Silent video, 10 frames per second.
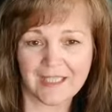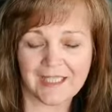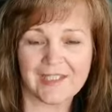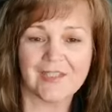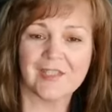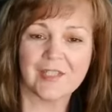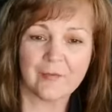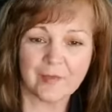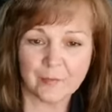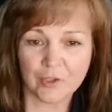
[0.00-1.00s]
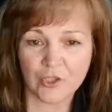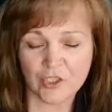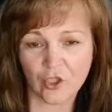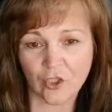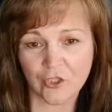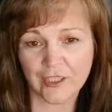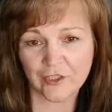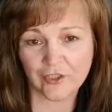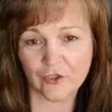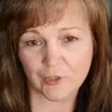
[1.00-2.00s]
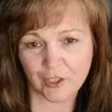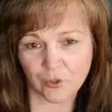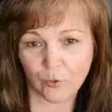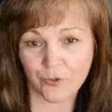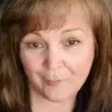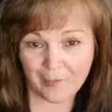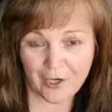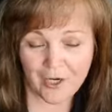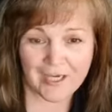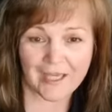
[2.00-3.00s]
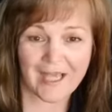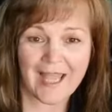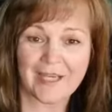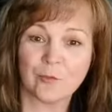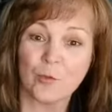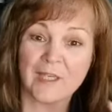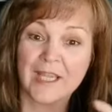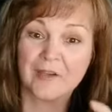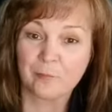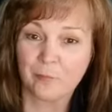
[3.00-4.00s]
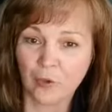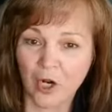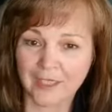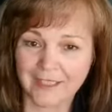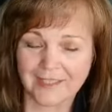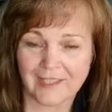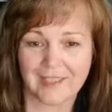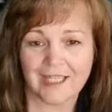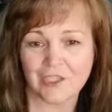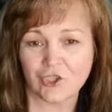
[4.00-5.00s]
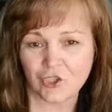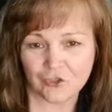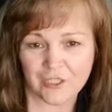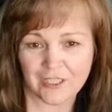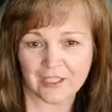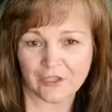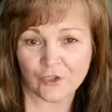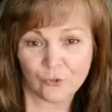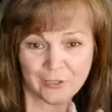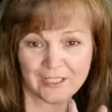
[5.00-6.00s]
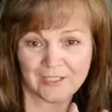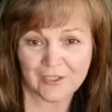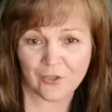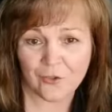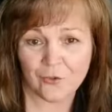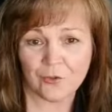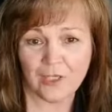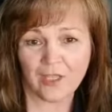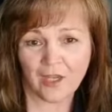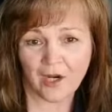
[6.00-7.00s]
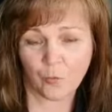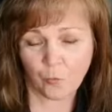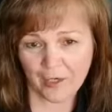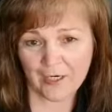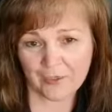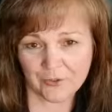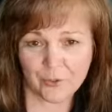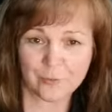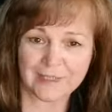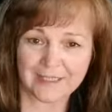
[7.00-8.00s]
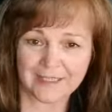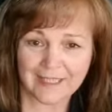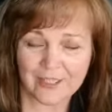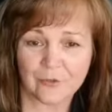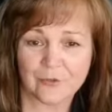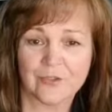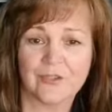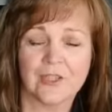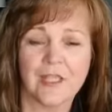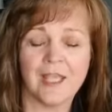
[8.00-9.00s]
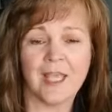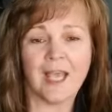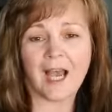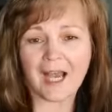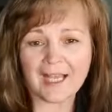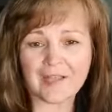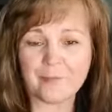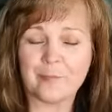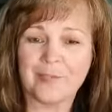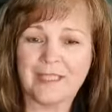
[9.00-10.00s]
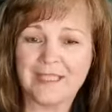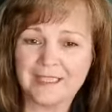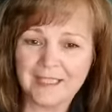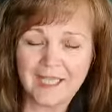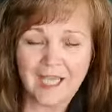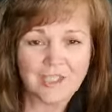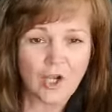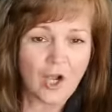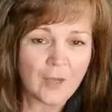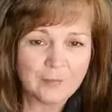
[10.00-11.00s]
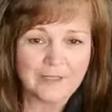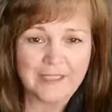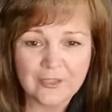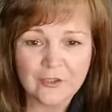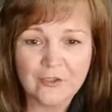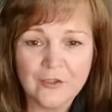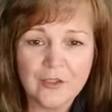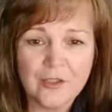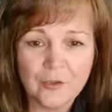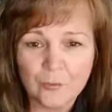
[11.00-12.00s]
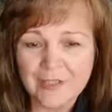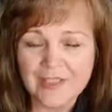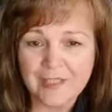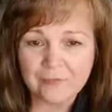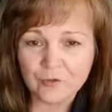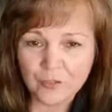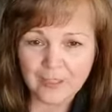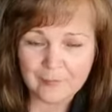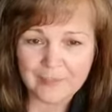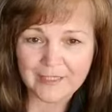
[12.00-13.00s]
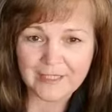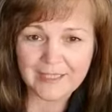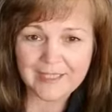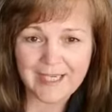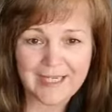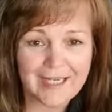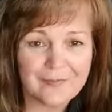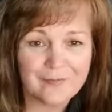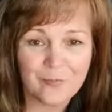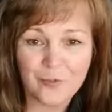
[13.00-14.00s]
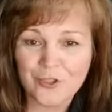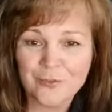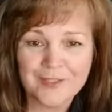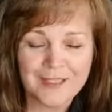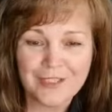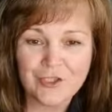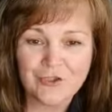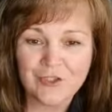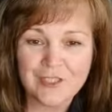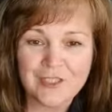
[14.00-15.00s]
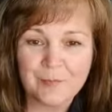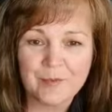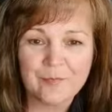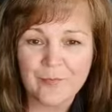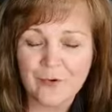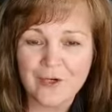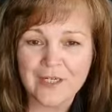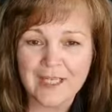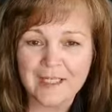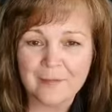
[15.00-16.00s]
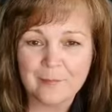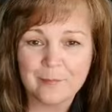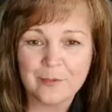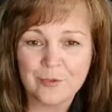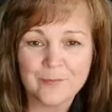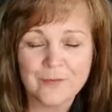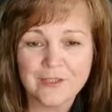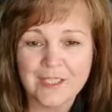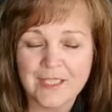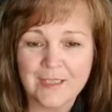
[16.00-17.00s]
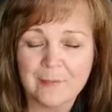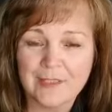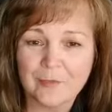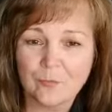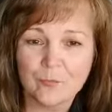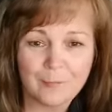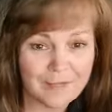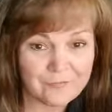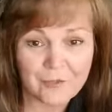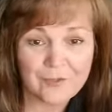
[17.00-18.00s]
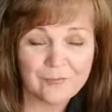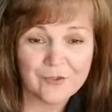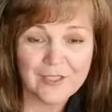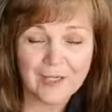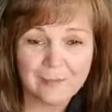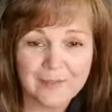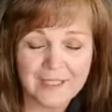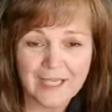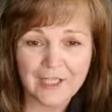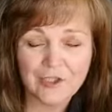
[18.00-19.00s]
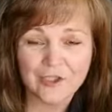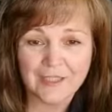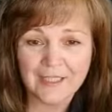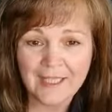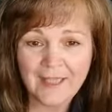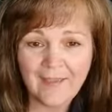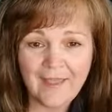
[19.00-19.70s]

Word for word: is a $7 billion industry in North America, and we have brought it to Nigeria two days ago. Our warehouse opened in Lagos. I have been a top leader with several companies, and I've worked with Nigerians before and had a beautiful team in my very first company, actually.